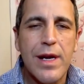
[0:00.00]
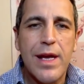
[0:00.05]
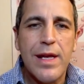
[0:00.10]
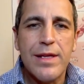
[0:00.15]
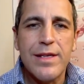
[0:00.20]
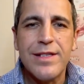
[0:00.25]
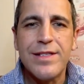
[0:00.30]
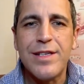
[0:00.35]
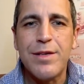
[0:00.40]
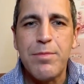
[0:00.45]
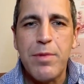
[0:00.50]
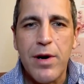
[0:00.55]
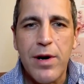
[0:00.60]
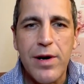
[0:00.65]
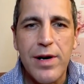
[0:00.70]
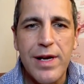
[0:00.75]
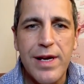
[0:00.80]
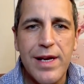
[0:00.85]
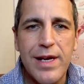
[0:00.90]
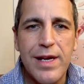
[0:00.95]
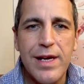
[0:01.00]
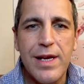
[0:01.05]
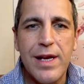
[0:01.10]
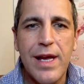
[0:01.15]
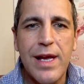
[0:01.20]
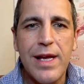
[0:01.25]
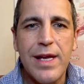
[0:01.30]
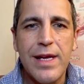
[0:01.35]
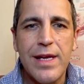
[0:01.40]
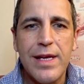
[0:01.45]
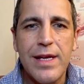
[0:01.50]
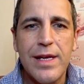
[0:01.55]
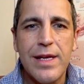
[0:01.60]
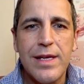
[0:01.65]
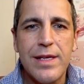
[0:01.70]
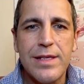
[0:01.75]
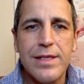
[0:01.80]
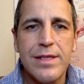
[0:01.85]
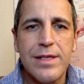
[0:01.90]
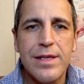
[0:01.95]
Eli Tabariai,
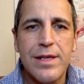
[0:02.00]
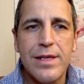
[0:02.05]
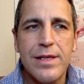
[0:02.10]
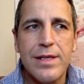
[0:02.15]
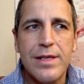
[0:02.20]
and